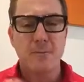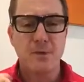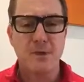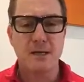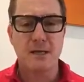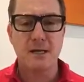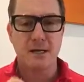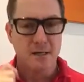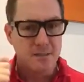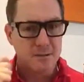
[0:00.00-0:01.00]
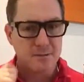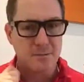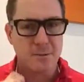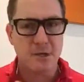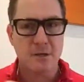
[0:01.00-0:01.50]
You then get
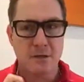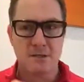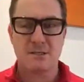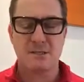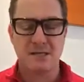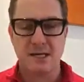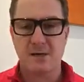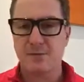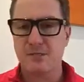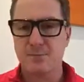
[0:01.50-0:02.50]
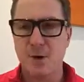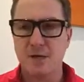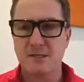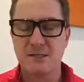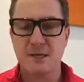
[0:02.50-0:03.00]
some really nice secondary
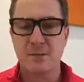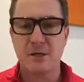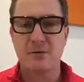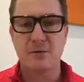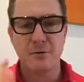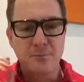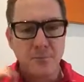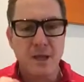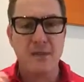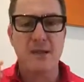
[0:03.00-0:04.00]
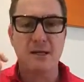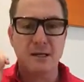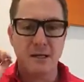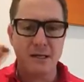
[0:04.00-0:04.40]
spices coming through, and then a